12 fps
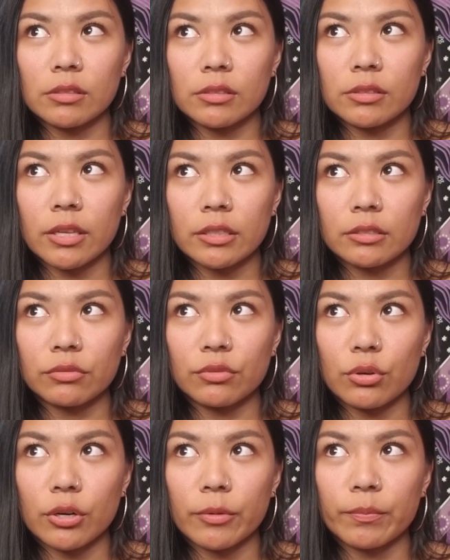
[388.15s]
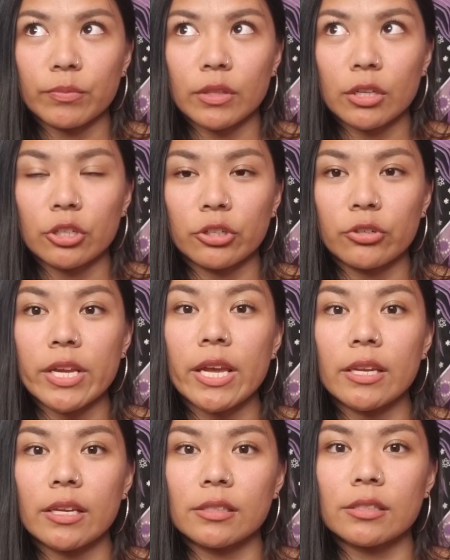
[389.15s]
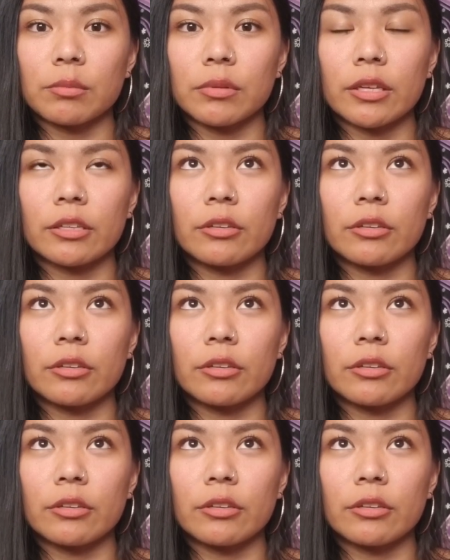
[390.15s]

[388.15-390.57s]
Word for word: sex for creating something.